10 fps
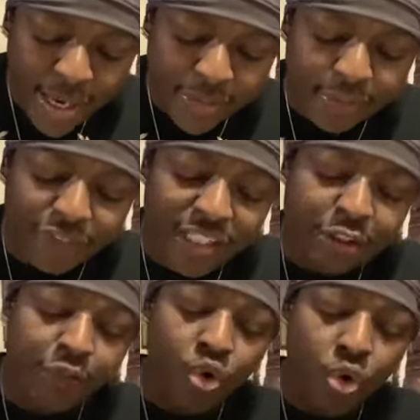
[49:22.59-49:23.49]
and the
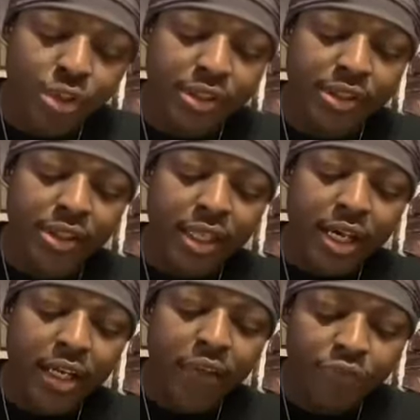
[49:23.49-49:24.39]
flesh of horses,
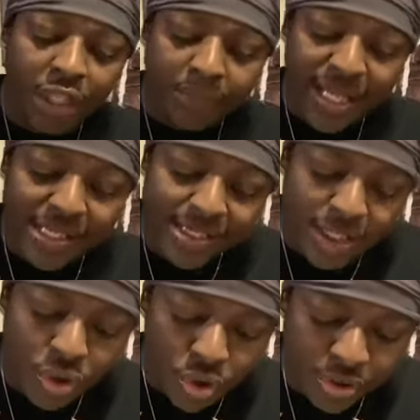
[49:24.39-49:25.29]
and of them that
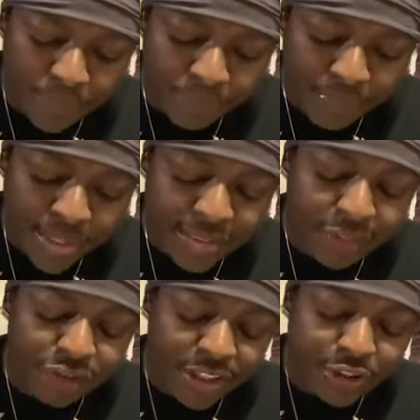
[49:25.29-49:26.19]
sit on them in
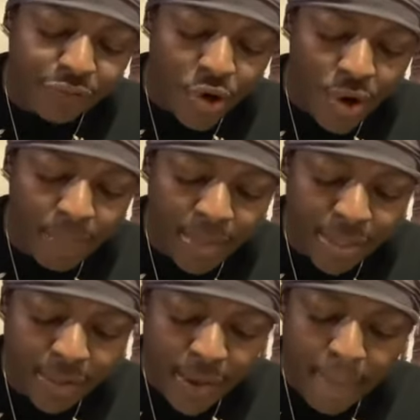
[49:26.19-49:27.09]
the flesh of all
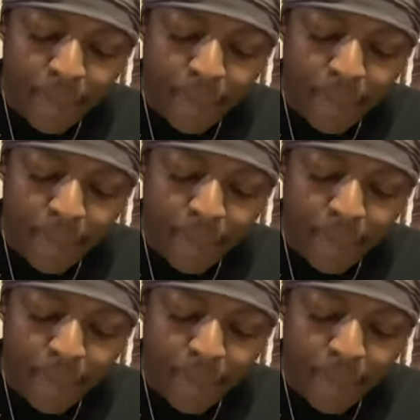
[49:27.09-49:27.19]
men,